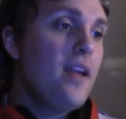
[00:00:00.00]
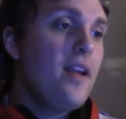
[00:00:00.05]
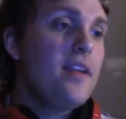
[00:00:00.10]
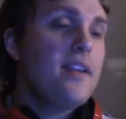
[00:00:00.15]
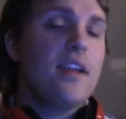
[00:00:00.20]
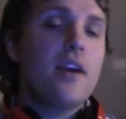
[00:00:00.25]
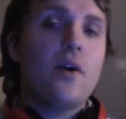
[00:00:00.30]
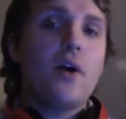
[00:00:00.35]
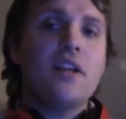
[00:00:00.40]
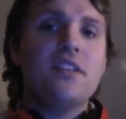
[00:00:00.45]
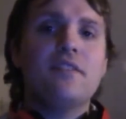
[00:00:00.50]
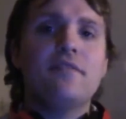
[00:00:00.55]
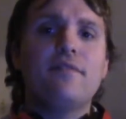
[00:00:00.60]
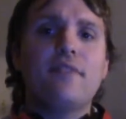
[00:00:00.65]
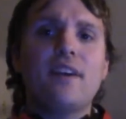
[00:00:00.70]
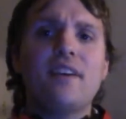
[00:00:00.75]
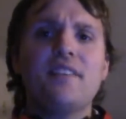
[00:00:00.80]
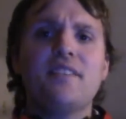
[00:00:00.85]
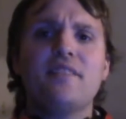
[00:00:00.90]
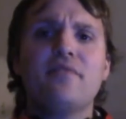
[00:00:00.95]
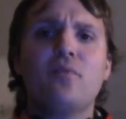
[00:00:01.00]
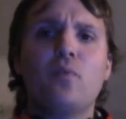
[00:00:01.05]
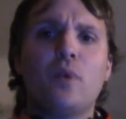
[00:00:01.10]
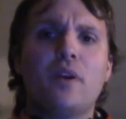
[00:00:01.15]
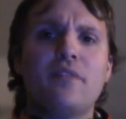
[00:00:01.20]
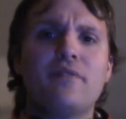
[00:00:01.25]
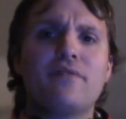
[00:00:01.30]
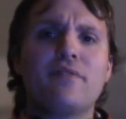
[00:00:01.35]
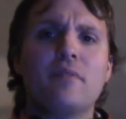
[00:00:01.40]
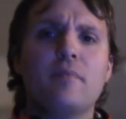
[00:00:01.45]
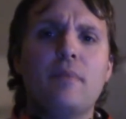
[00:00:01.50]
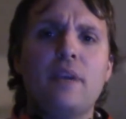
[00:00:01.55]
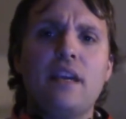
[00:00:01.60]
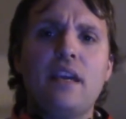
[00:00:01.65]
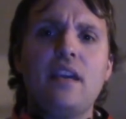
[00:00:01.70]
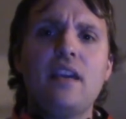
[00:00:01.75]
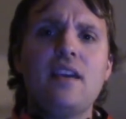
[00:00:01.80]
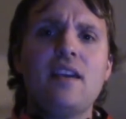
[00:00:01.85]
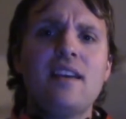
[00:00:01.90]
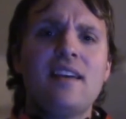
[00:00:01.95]
Now, a divisive one for
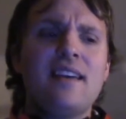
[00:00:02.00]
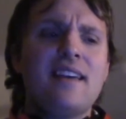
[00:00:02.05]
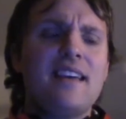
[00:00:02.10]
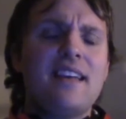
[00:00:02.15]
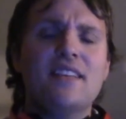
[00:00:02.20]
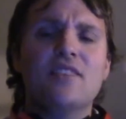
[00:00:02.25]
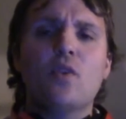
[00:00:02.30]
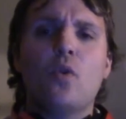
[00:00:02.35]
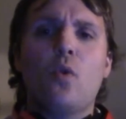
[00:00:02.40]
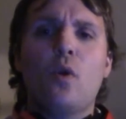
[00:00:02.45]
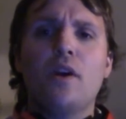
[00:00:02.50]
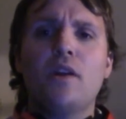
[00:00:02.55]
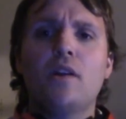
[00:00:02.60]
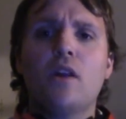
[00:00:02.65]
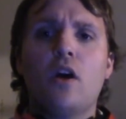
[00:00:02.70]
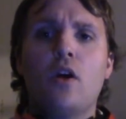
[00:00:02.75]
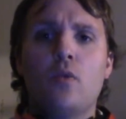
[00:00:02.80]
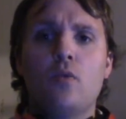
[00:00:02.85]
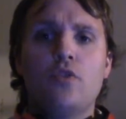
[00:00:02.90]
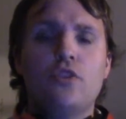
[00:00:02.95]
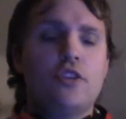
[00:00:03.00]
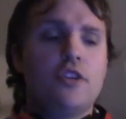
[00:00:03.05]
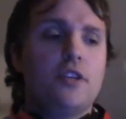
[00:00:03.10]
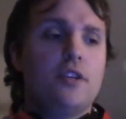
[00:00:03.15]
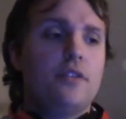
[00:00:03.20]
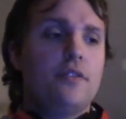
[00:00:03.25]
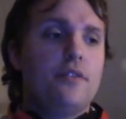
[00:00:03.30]
me is Oil Ocean.